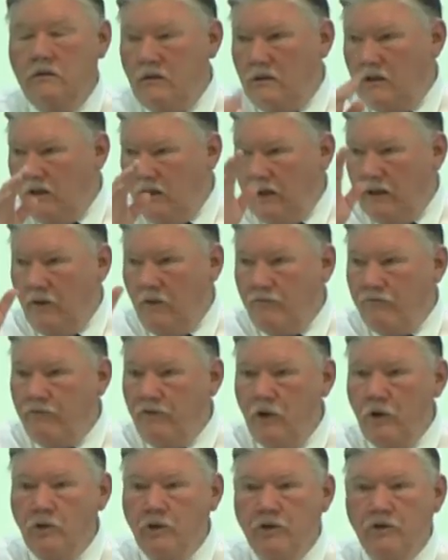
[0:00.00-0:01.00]
to let our
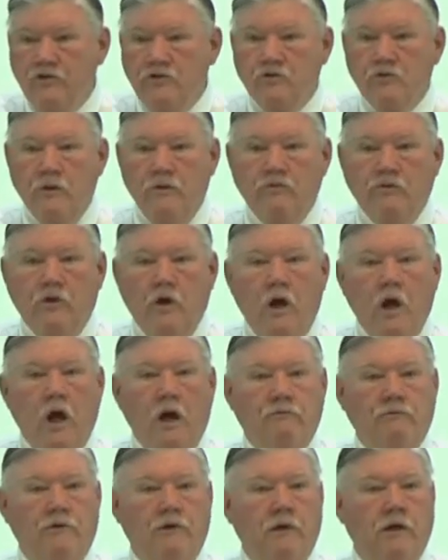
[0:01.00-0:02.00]
focus drift
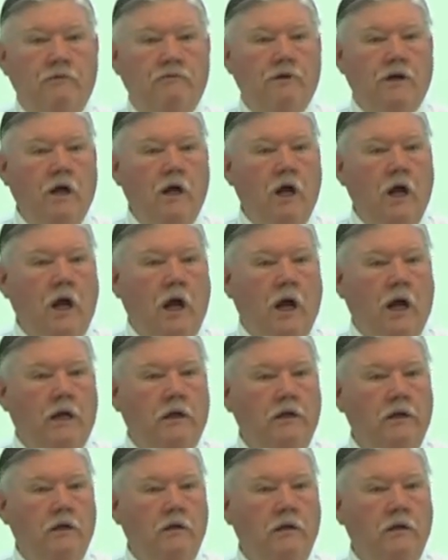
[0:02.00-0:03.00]
off of
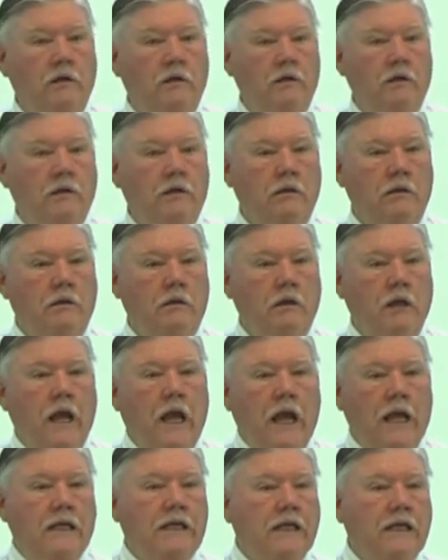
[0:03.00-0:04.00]
God.
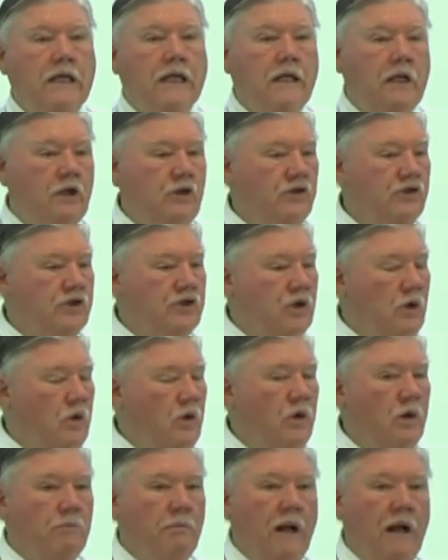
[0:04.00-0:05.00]
And to get
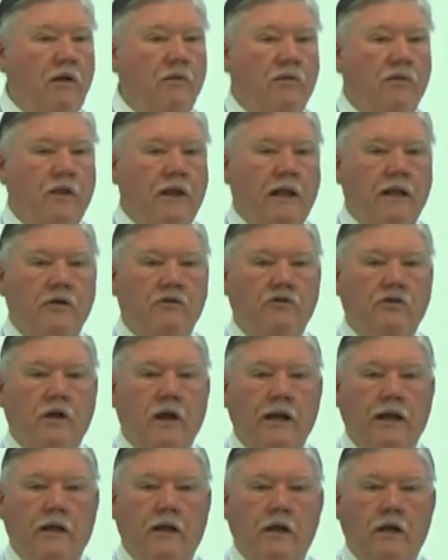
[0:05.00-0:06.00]
concerned about things
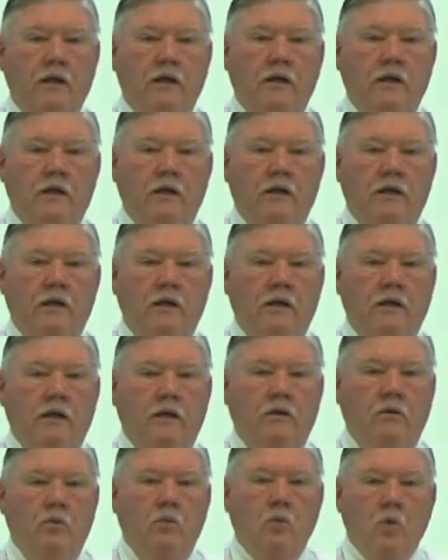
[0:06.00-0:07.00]
like
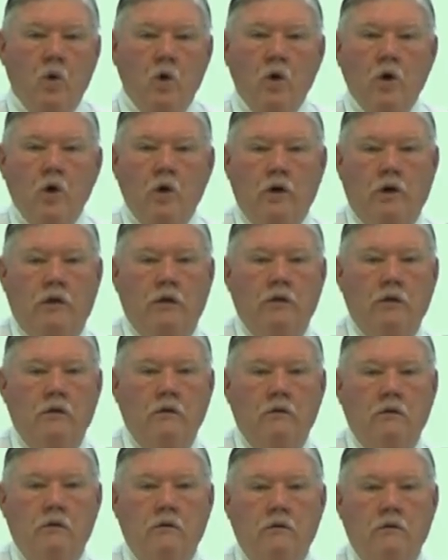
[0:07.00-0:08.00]
work
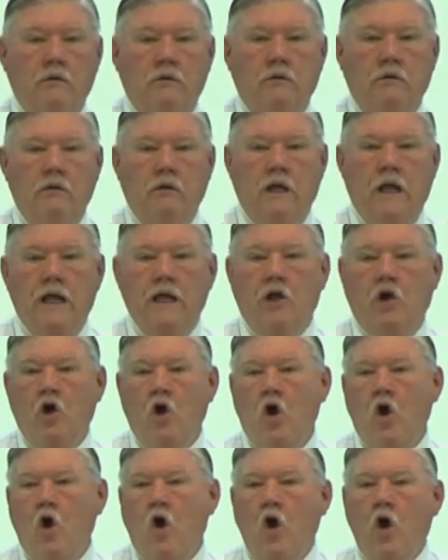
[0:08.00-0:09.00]
and
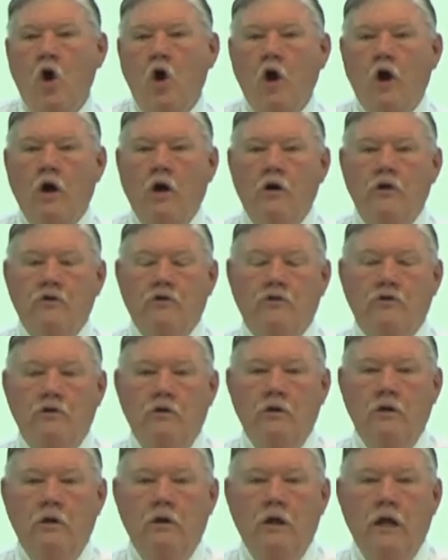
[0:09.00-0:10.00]
cars
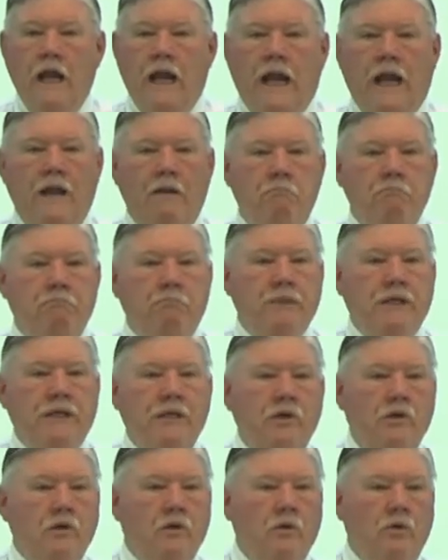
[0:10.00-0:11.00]
and
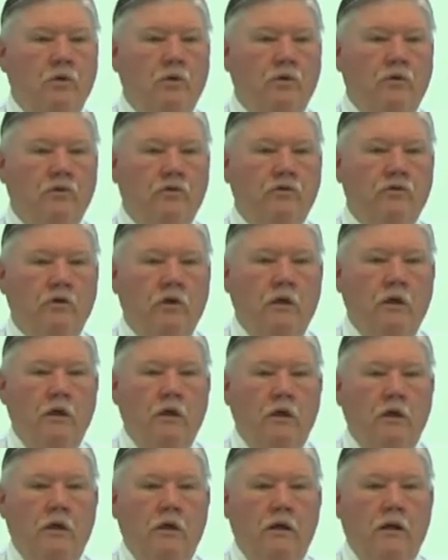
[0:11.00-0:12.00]
bills
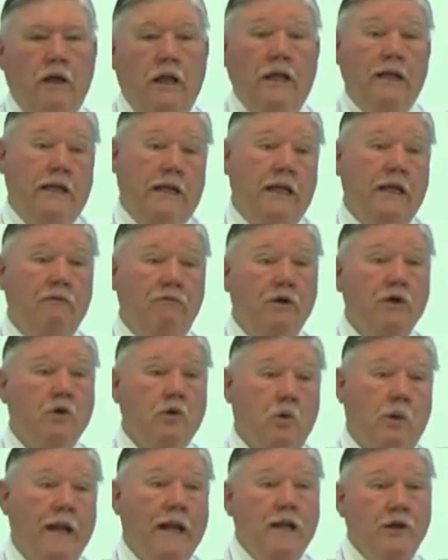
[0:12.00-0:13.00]
and even
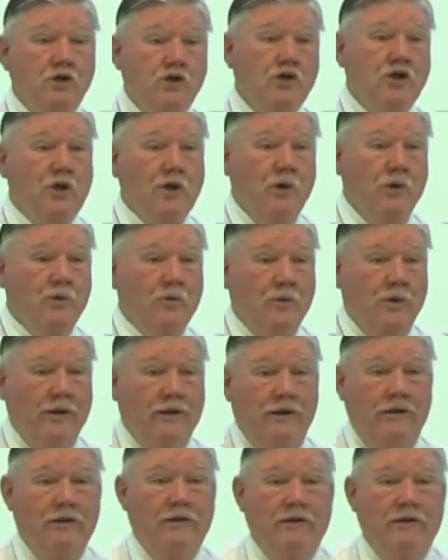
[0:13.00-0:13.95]
grandchildren